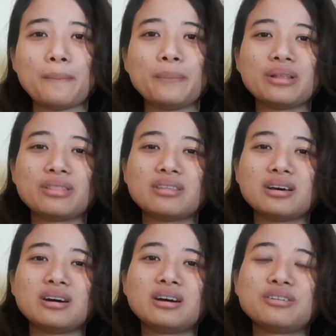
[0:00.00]
But
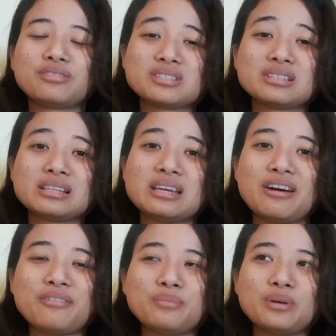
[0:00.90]
recently
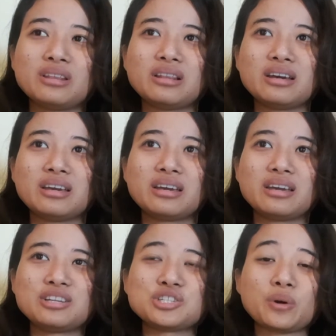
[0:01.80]
I've been like
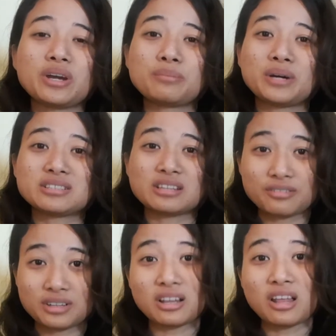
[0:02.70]
enjoying myself
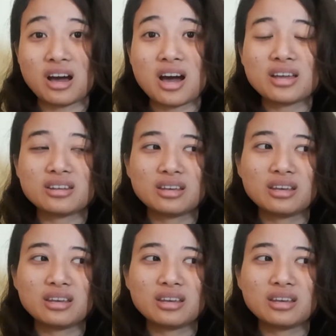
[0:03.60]
a lot.